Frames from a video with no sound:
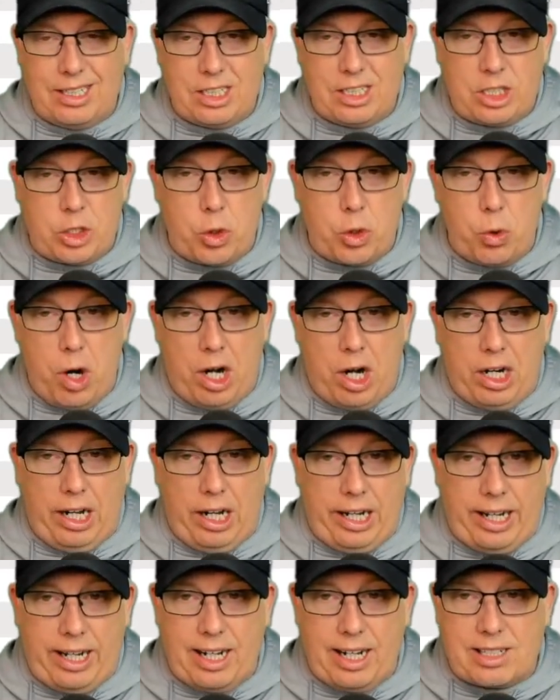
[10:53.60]

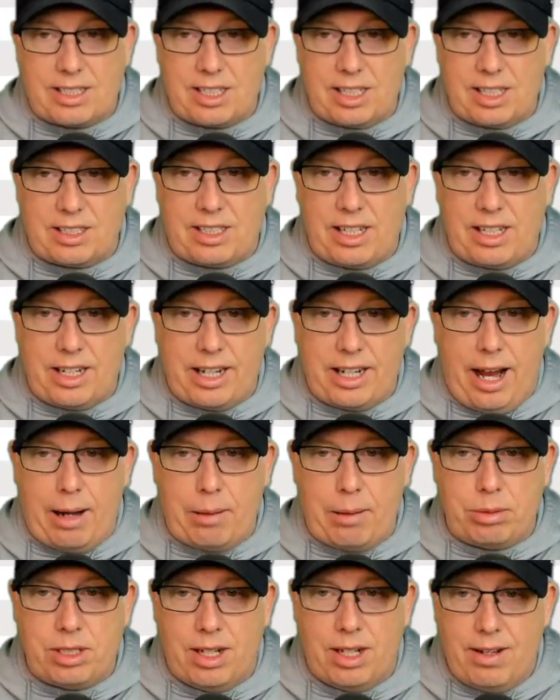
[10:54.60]
struggling at 16
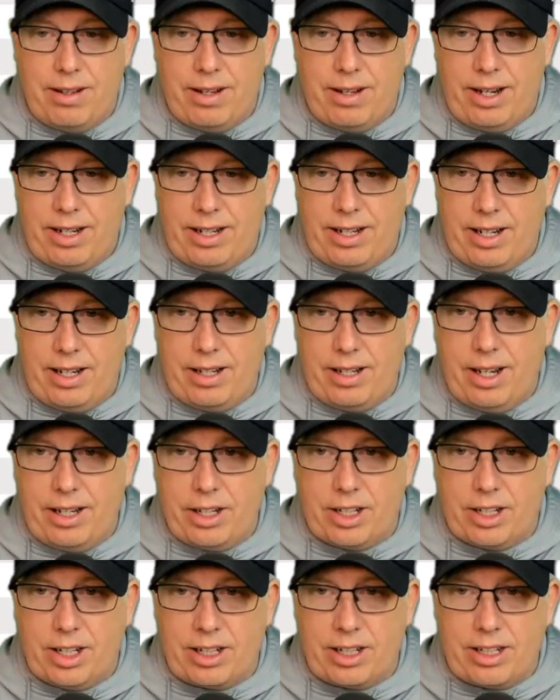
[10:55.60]
games. And then
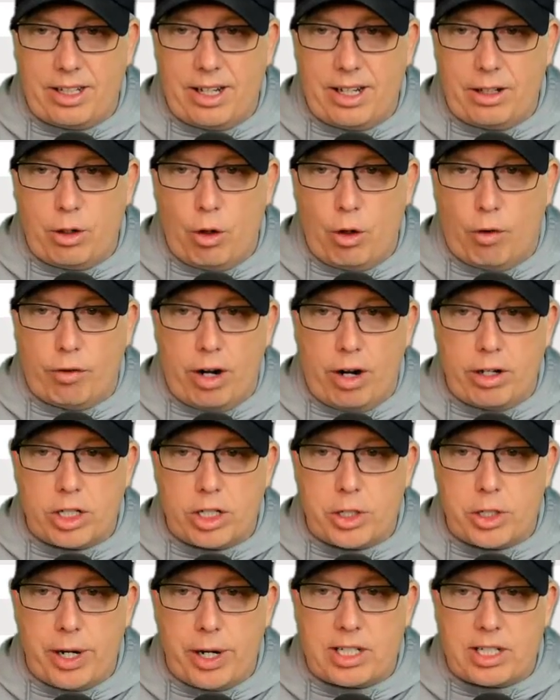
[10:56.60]
you got the over-under
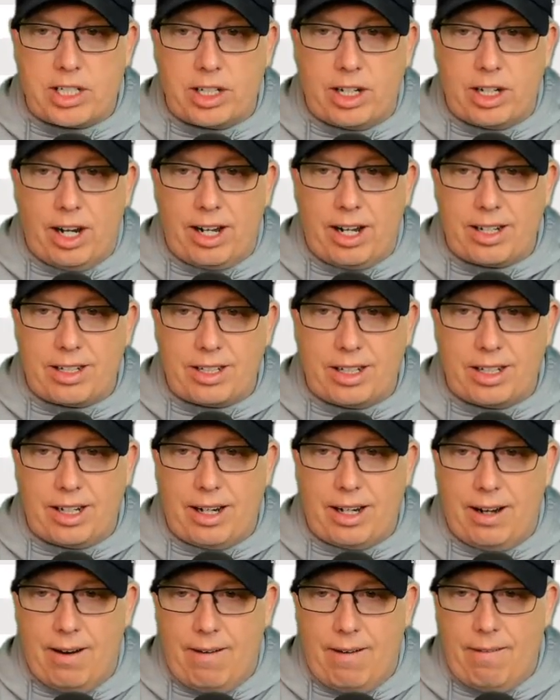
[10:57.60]
streaks. You got
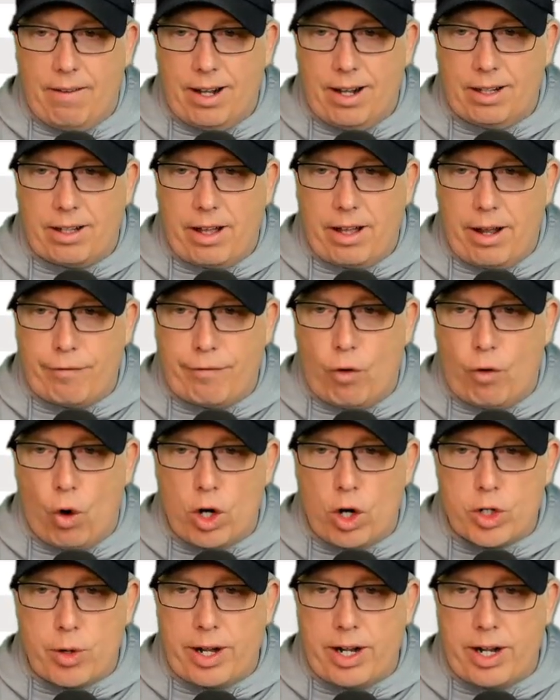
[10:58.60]
a lot of
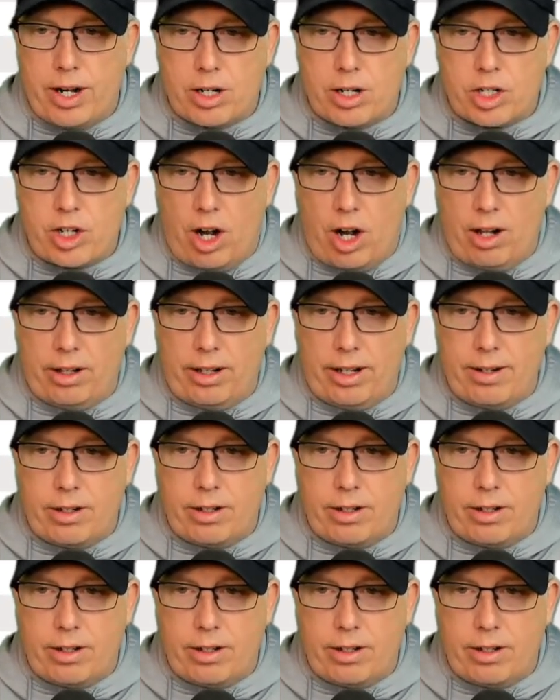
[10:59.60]
4s right here. Charlotte,